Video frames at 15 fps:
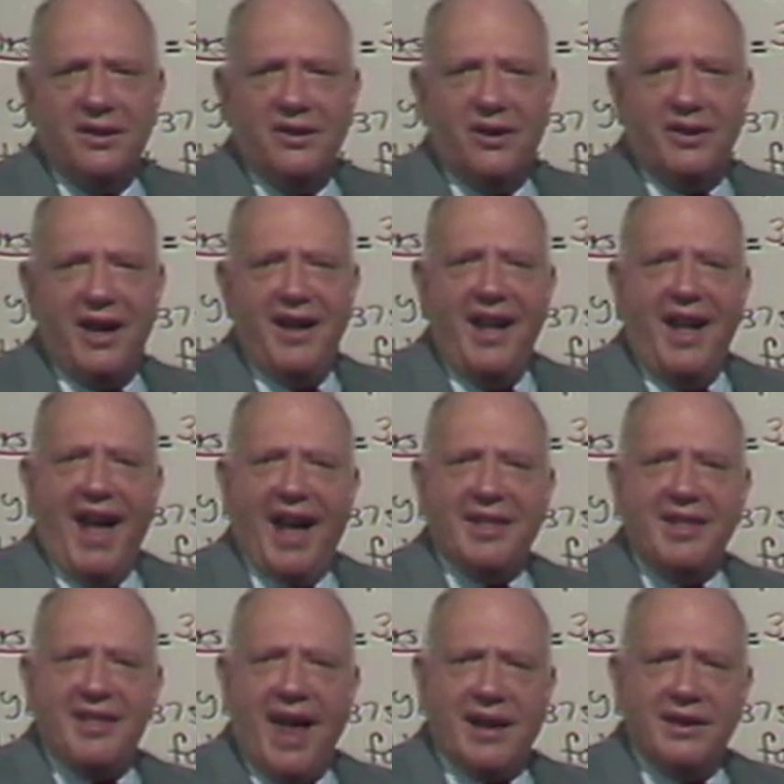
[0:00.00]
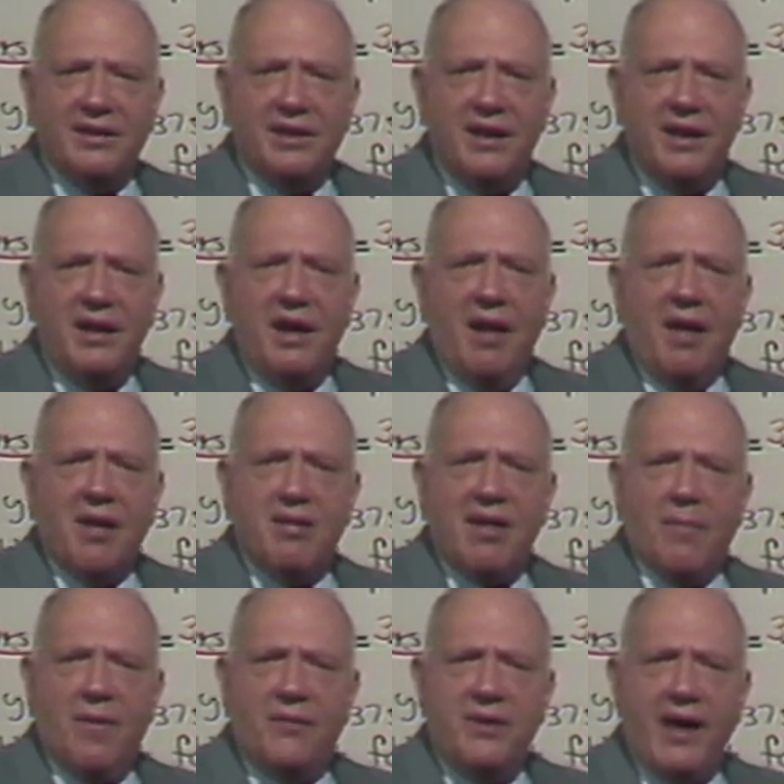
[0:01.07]
Okay? And secondly,
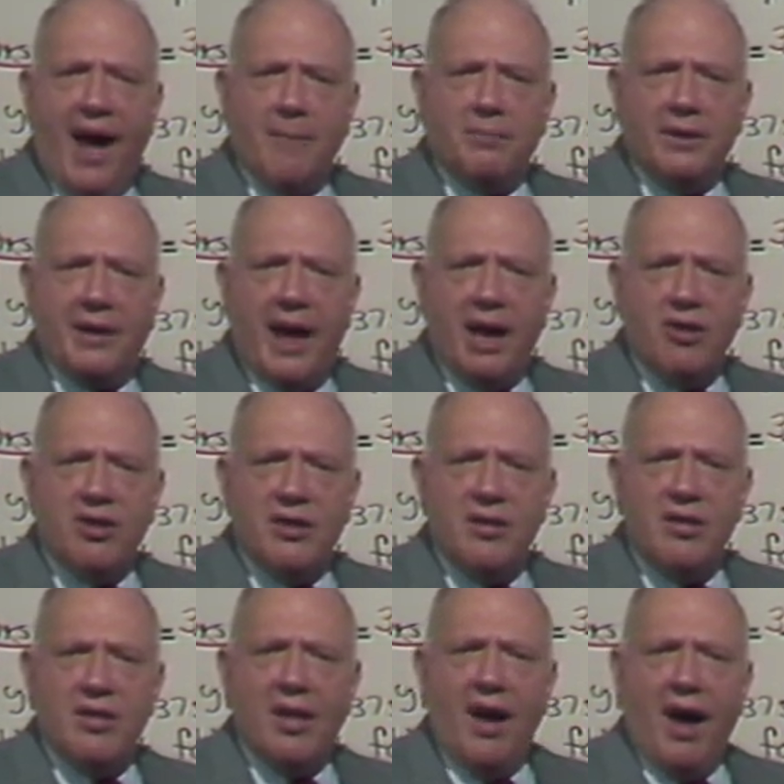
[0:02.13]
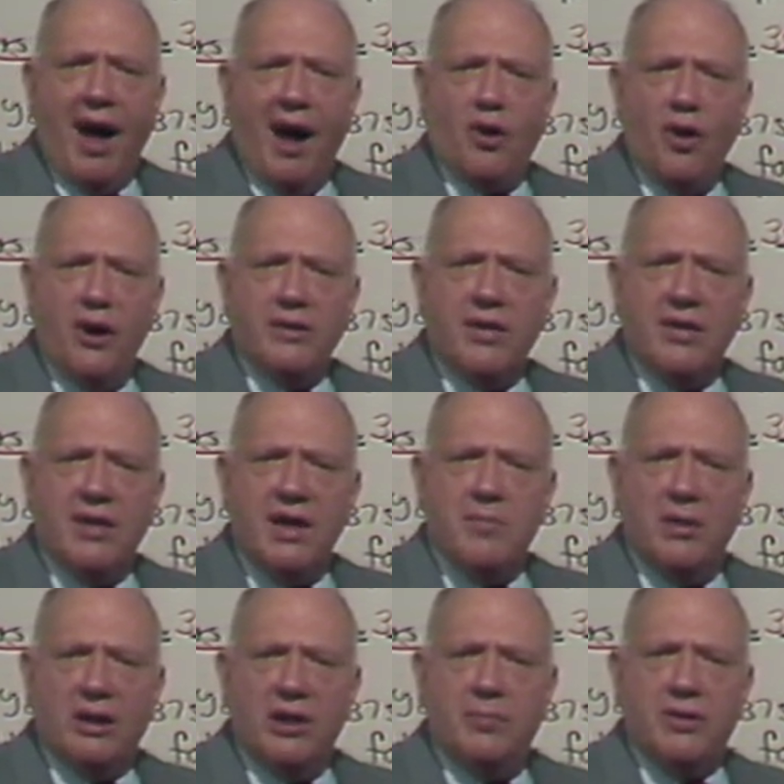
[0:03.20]
some of the applications are going to
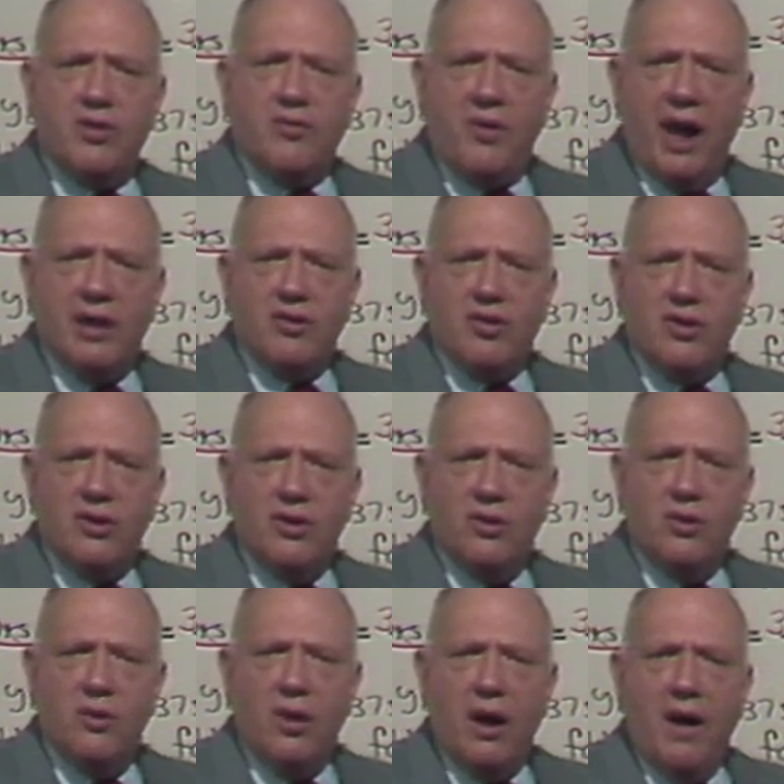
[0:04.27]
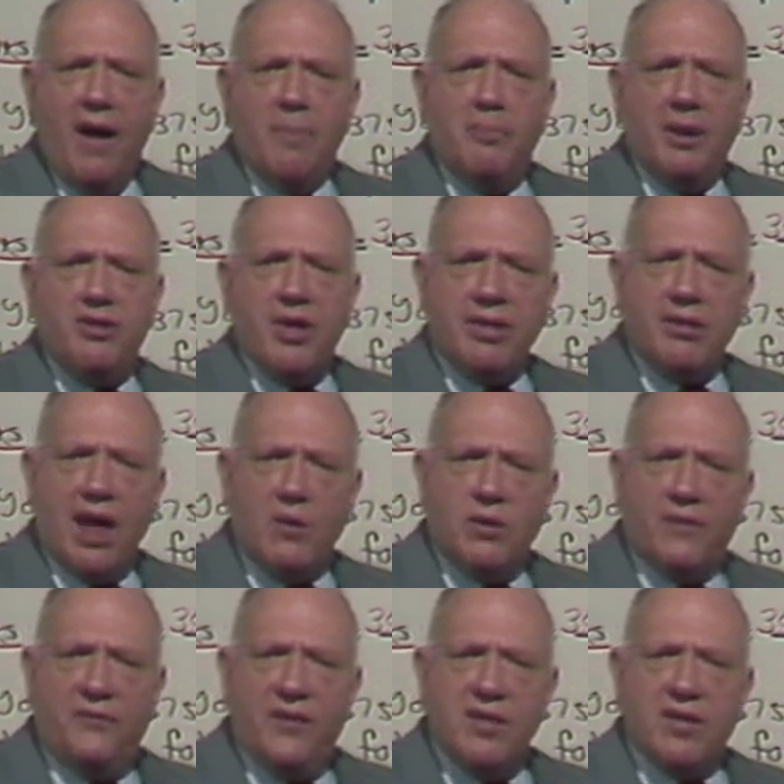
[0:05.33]
seem a little bit strange to you, but just like
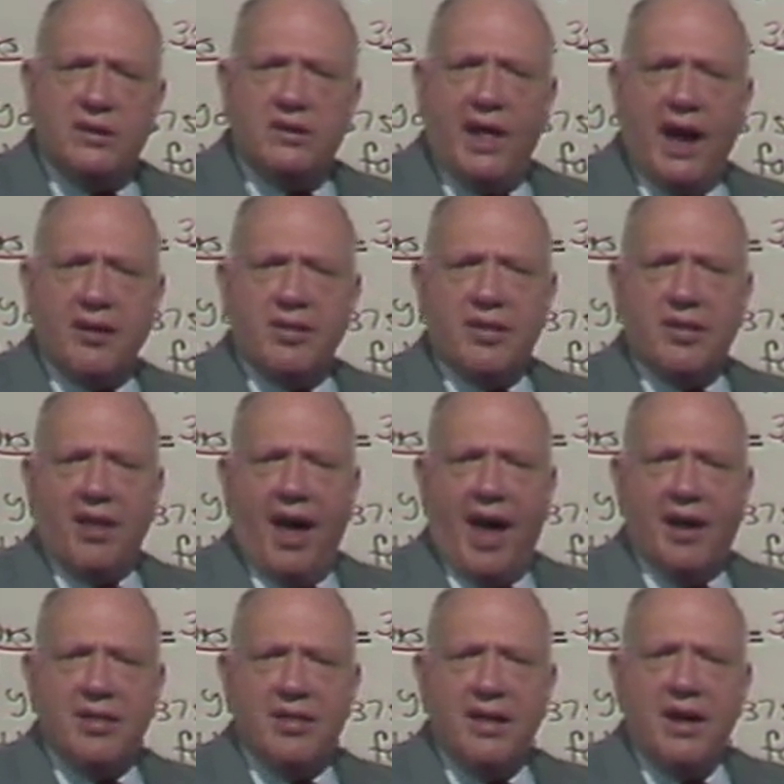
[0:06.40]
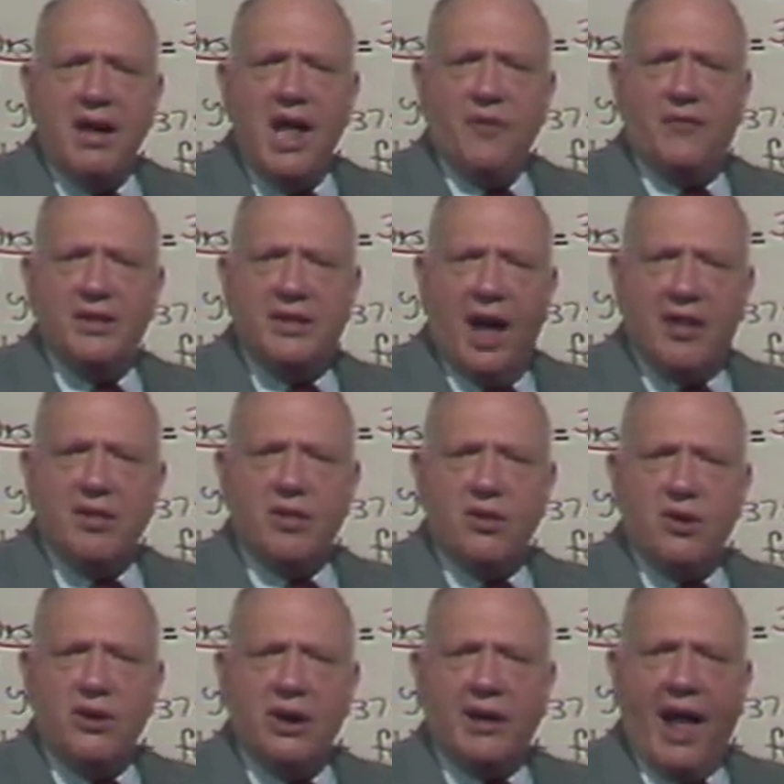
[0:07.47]
with physical exercise, if it
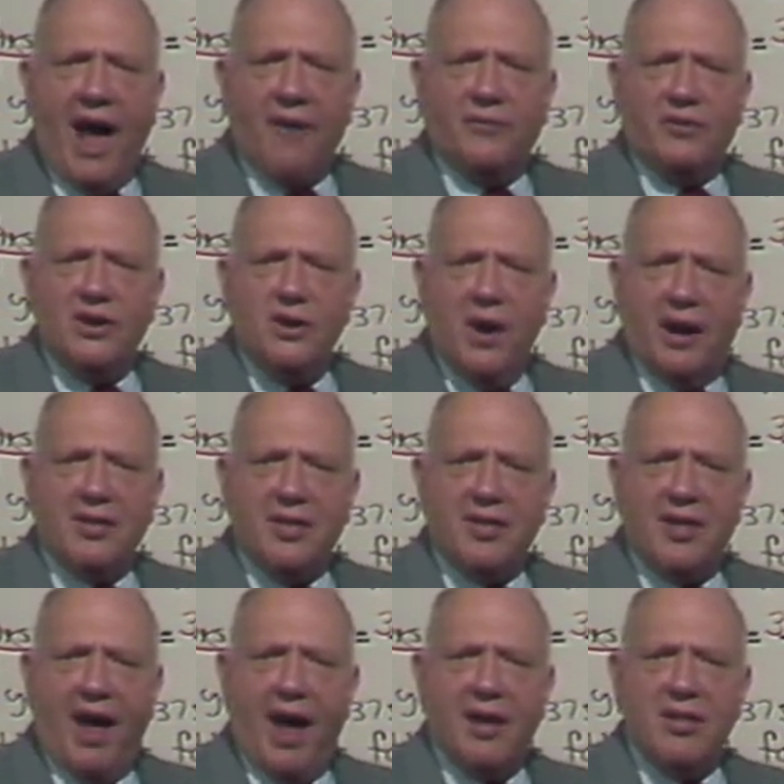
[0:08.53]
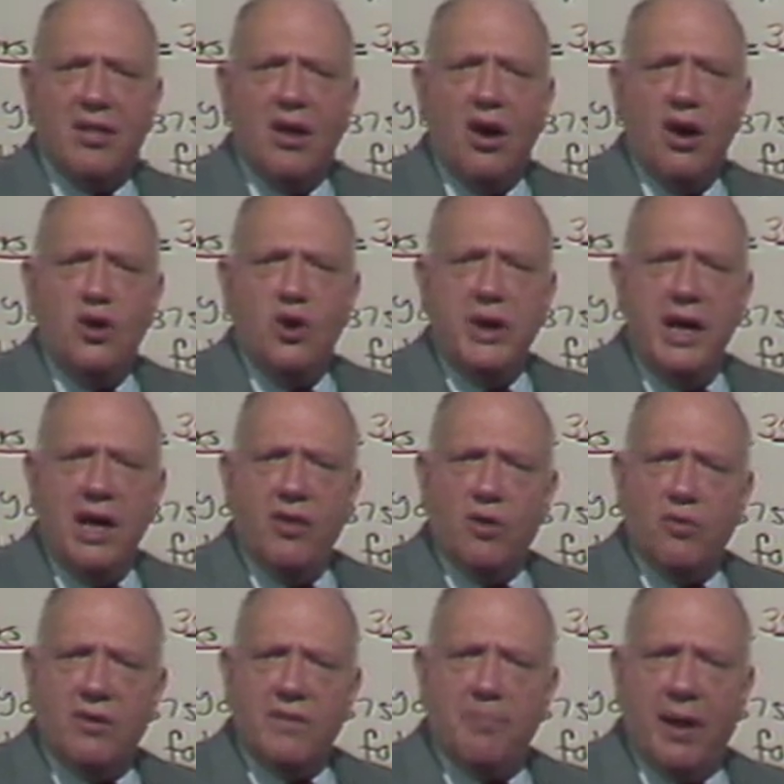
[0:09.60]
doesn't hurt after you exercise, you
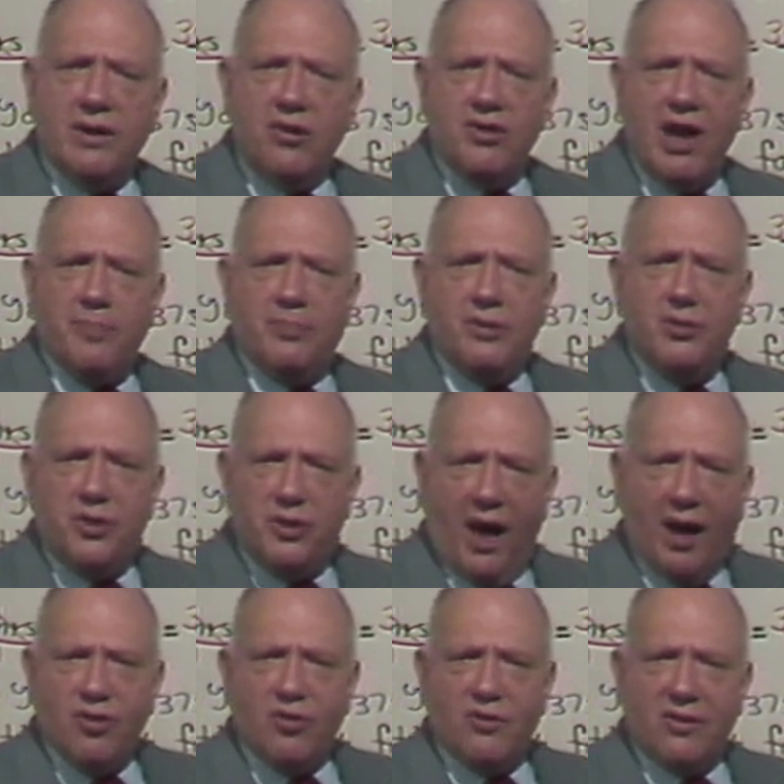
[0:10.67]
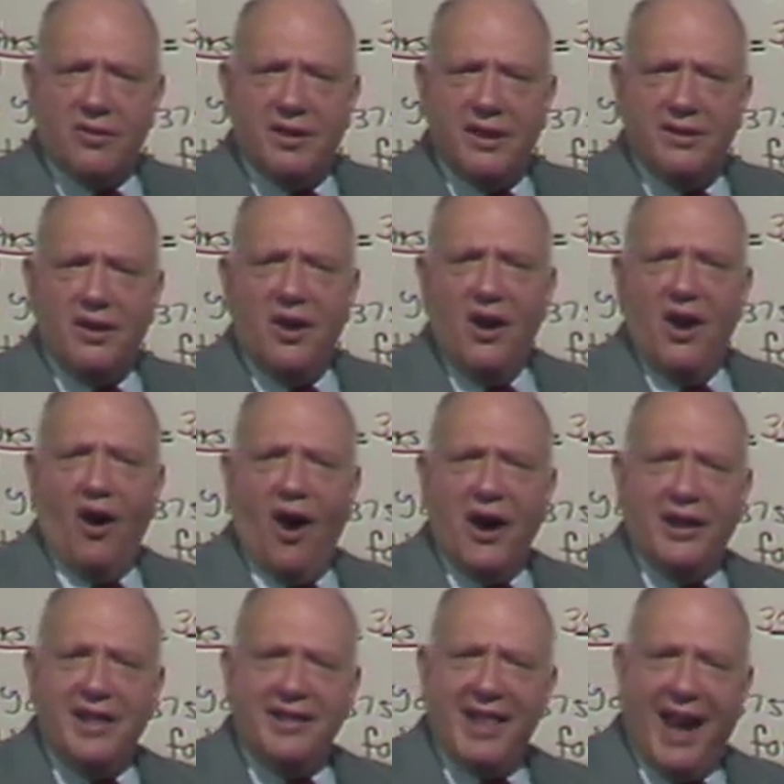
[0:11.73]
either were in better shape than you thought you were in, or
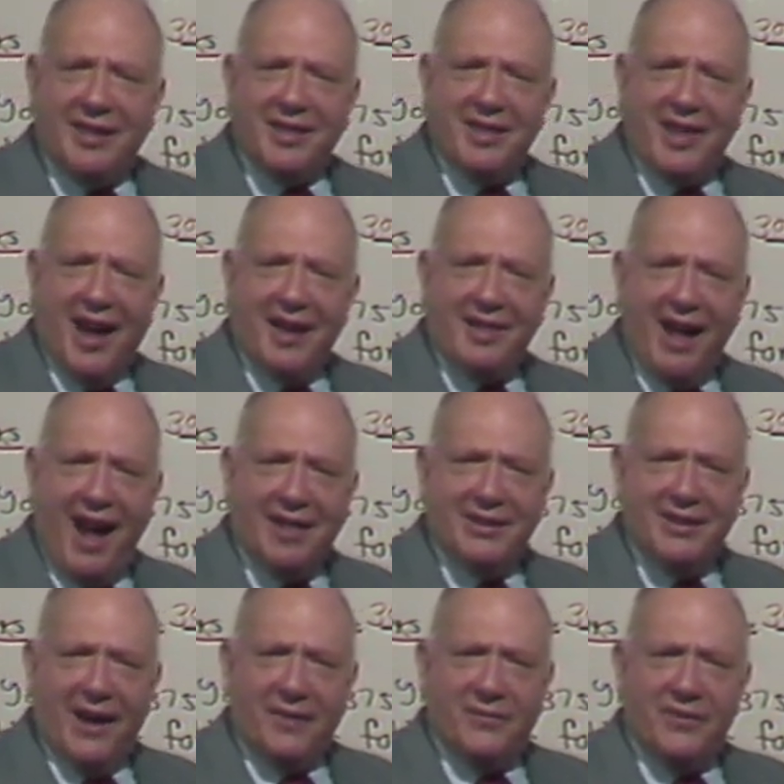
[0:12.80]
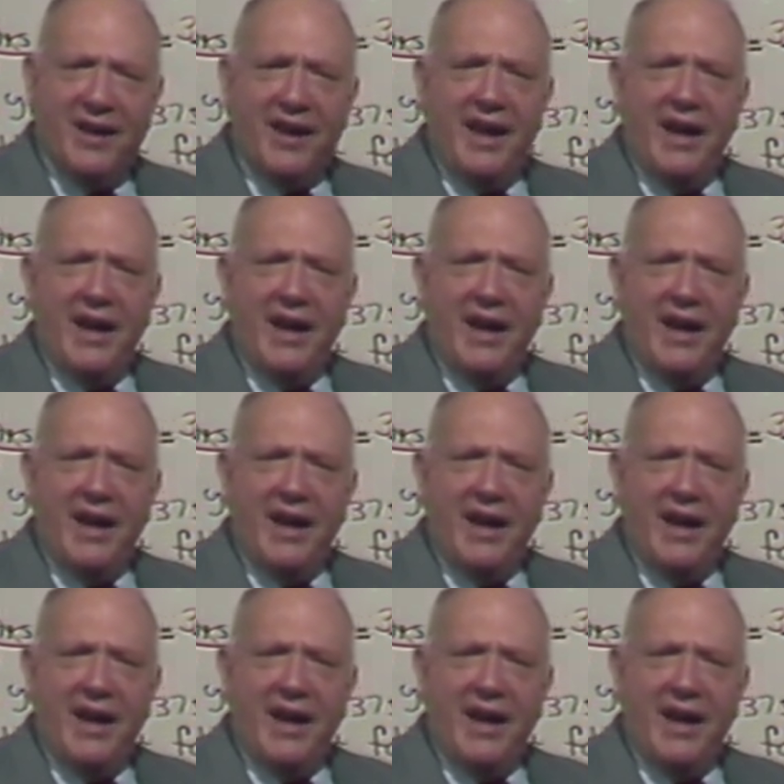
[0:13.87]
you didn't exercise hard enough.